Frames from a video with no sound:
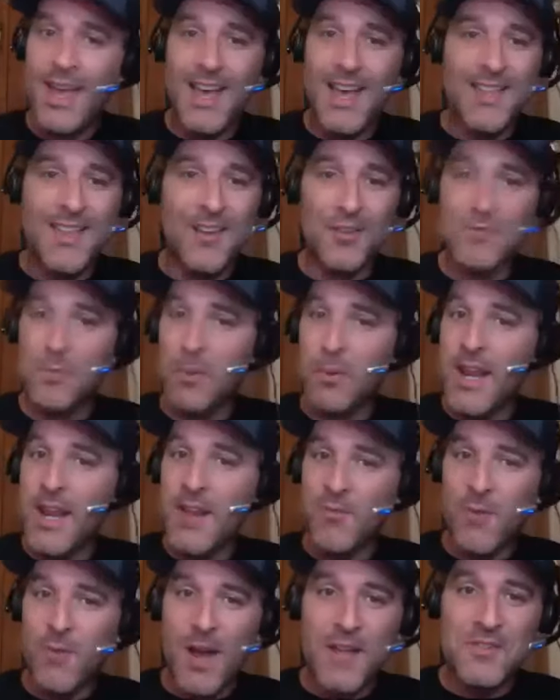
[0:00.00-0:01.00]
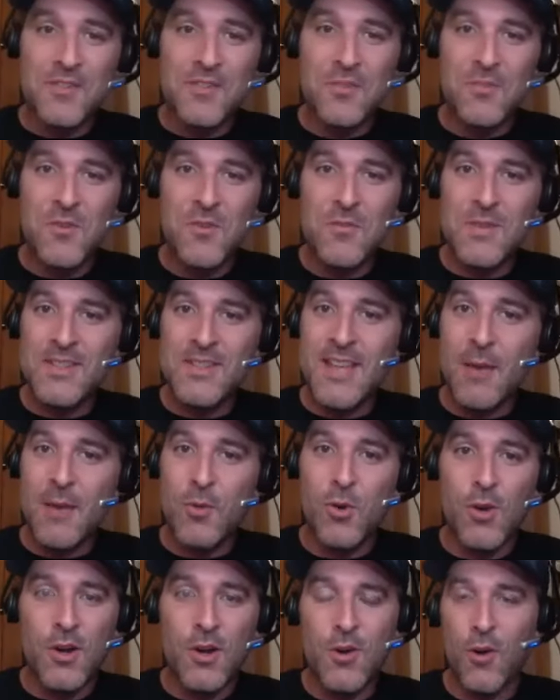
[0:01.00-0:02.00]
Uh, there's plenty of roster movement
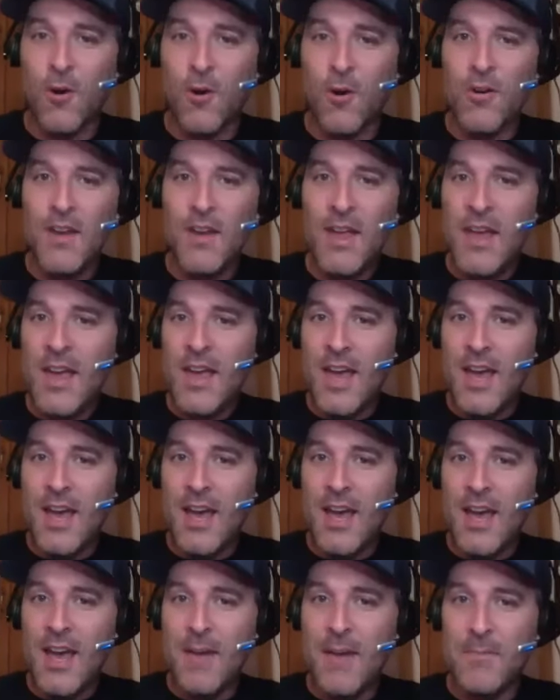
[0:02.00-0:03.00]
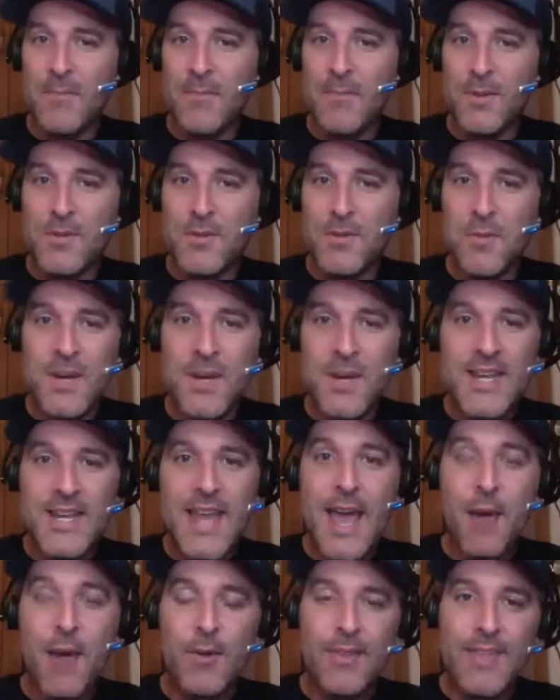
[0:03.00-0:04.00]
that will occur uh, between
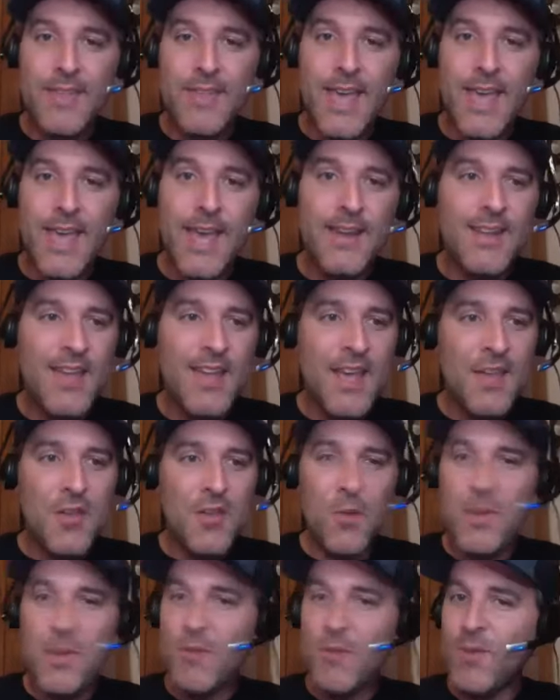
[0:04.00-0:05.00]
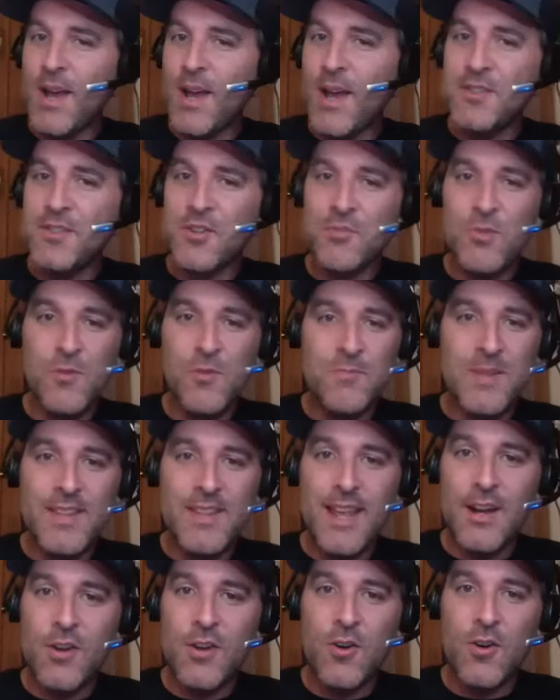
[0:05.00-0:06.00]
now and then. There'll be roster movement
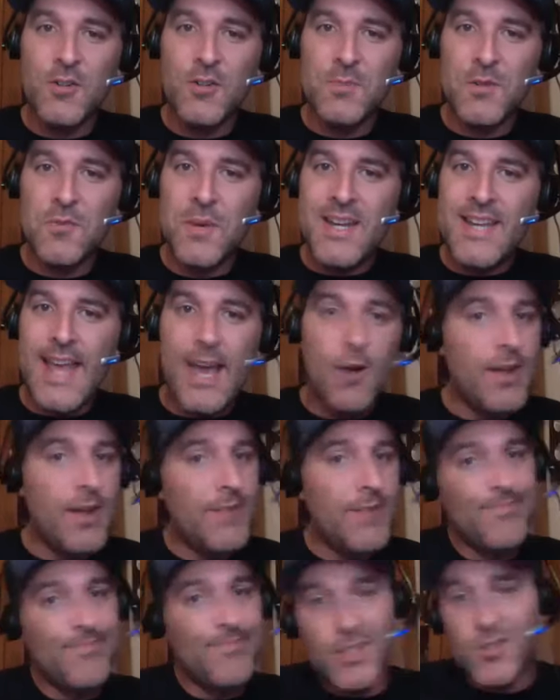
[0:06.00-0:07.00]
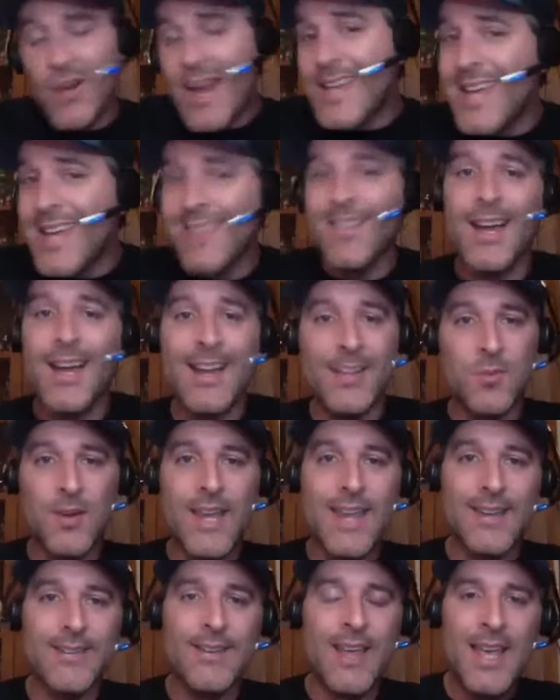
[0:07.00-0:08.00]
that occurs between now and the trade
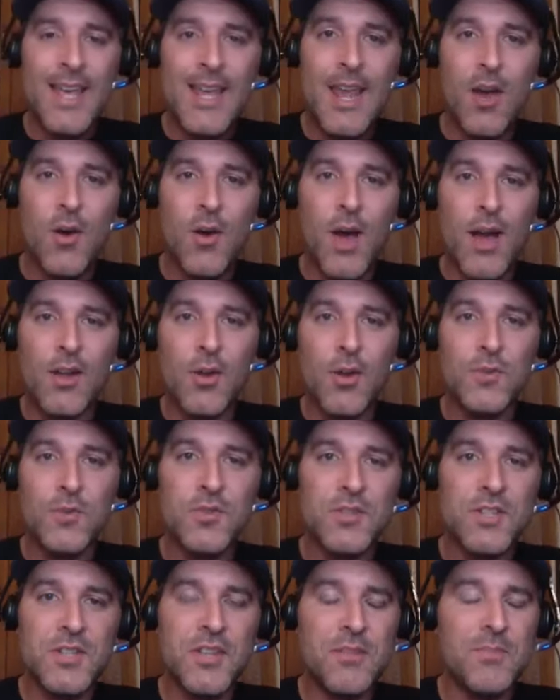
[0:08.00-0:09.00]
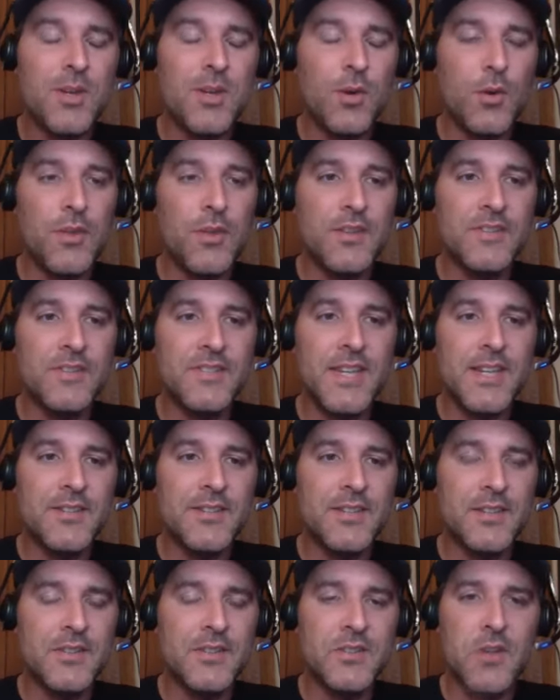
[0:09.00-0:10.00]
deadline as we're getting you know uh, closer to the
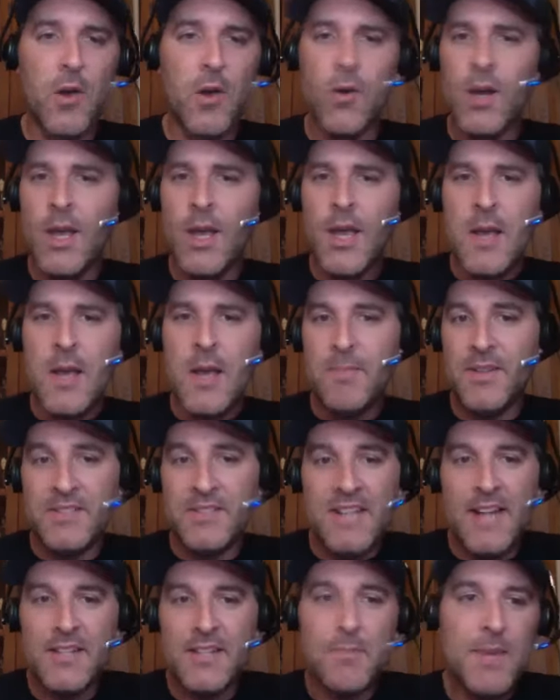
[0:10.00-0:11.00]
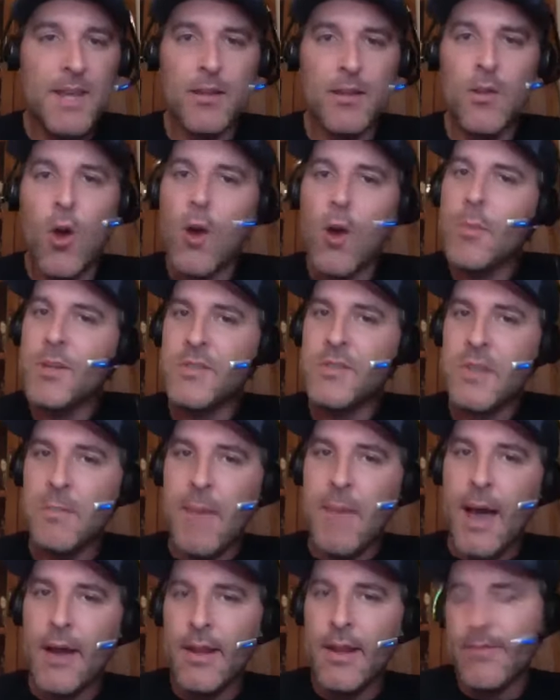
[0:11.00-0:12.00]
middle of the season. So it's not to be
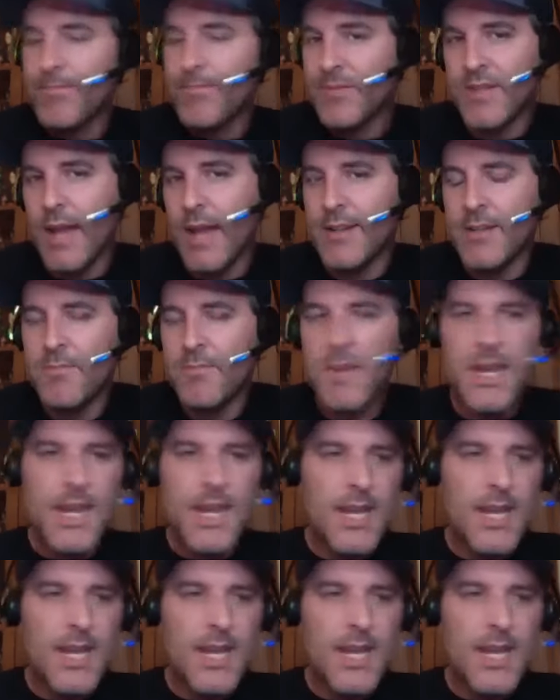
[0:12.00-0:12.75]
alarmist about it,